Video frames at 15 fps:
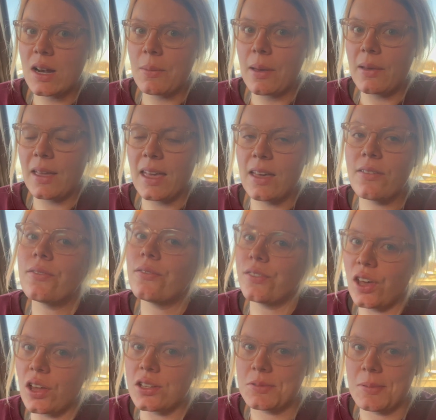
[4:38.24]
to I
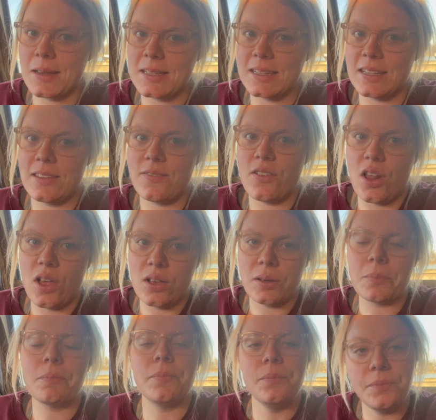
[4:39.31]
forgot to do the vlog.
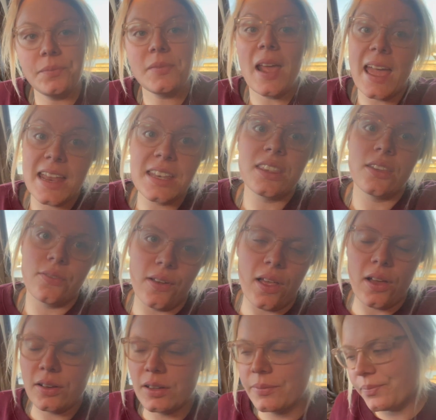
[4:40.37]
End the
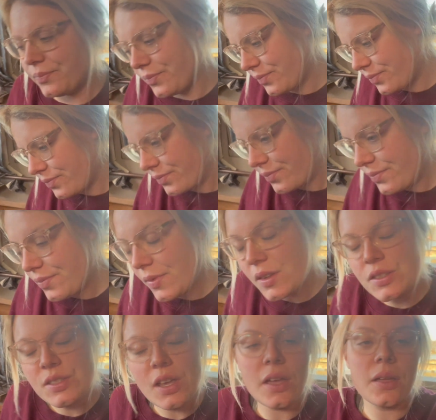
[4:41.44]
vlog.
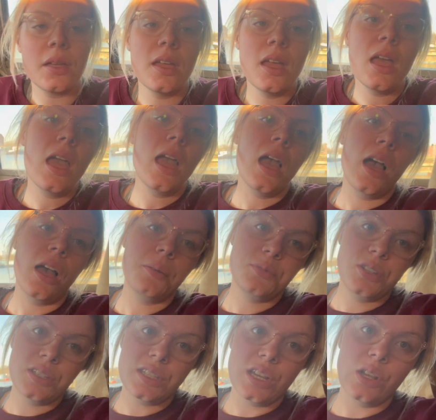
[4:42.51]
So I'm
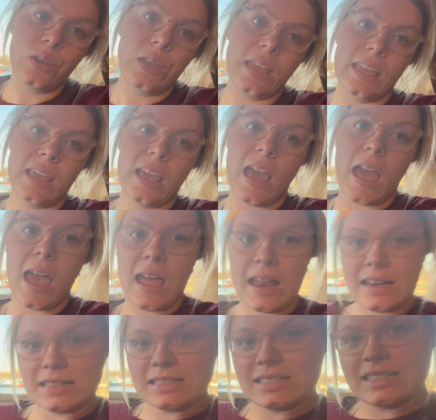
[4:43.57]
just looking
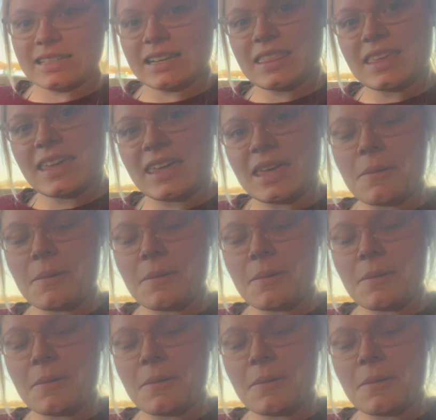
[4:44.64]
at the